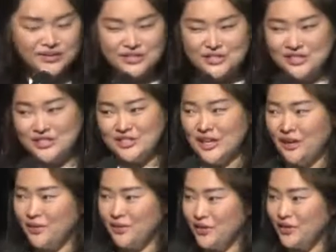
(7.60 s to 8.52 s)
to
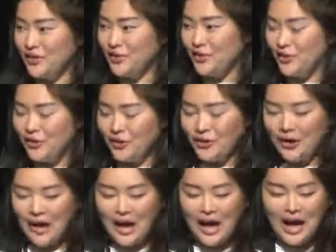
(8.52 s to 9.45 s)
share with you
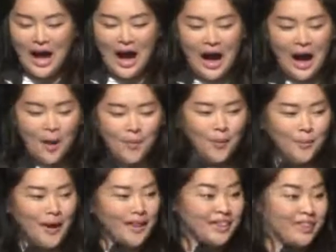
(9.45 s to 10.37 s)

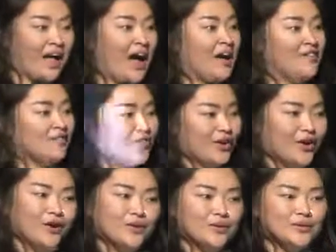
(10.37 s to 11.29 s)
my life
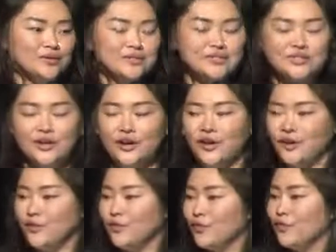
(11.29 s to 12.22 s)
goals.
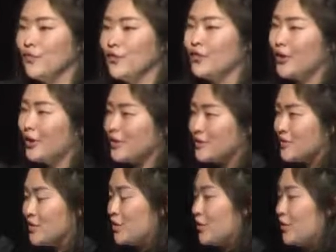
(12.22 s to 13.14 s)
So for those of
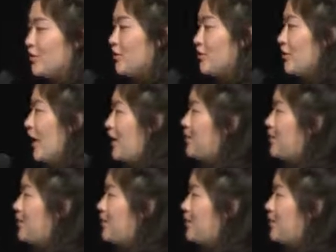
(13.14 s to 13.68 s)
you who've kind of